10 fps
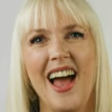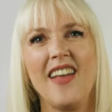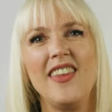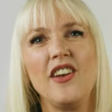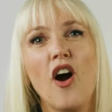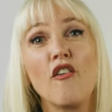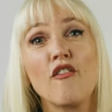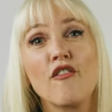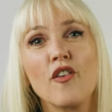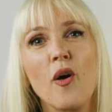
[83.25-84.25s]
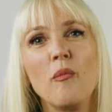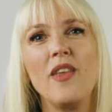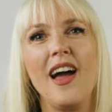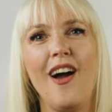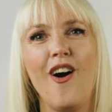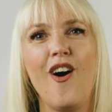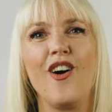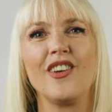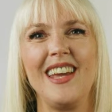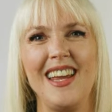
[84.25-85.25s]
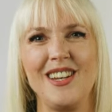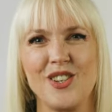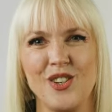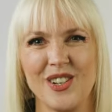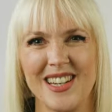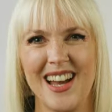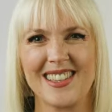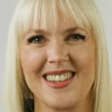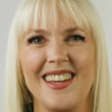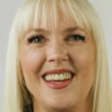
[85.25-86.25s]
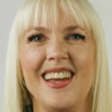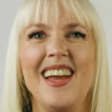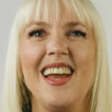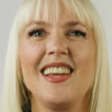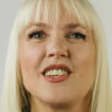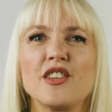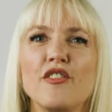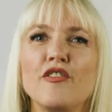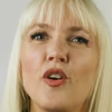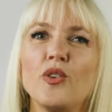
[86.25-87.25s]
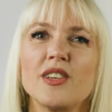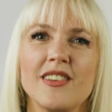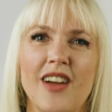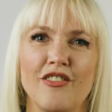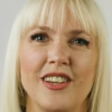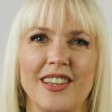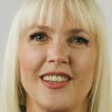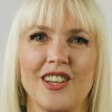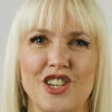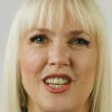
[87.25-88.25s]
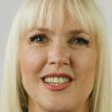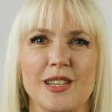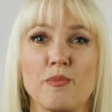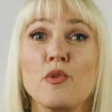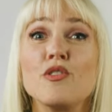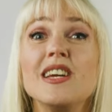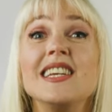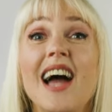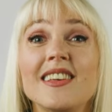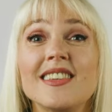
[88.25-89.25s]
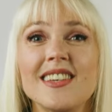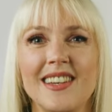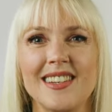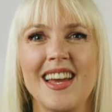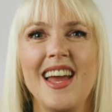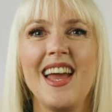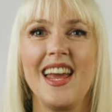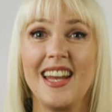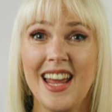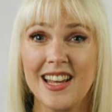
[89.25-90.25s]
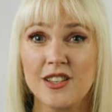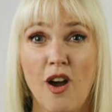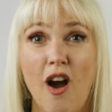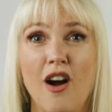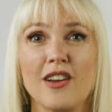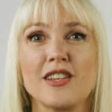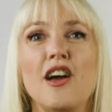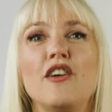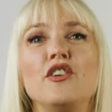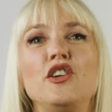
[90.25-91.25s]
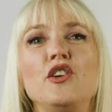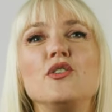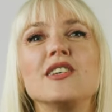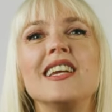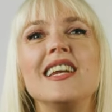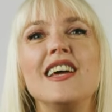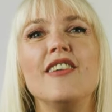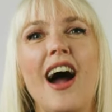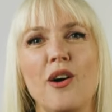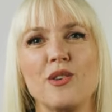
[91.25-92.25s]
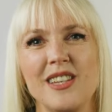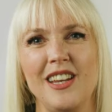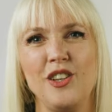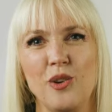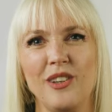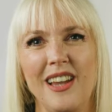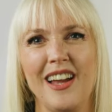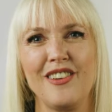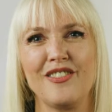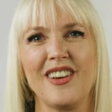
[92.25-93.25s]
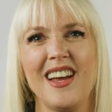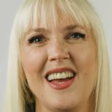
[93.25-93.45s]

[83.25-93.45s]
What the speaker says: and then from there on into your destiny, into the fullness of everything that Jesus predestined in his heart for you to live out in your life.